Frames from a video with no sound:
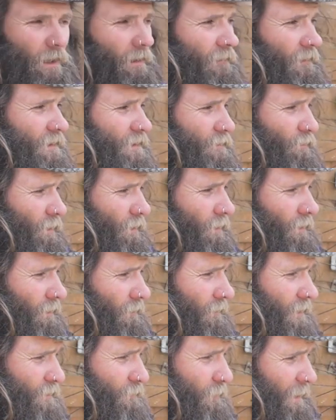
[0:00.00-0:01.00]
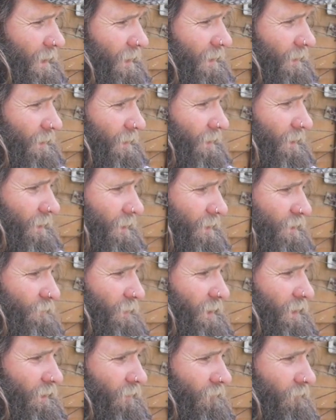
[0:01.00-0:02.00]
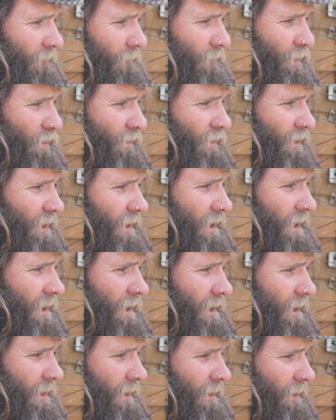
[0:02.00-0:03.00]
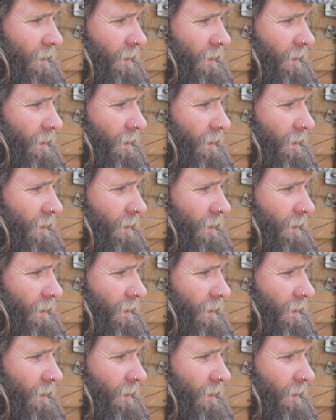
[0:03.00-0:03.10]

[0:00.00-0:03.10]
This bike has been on for more than a year,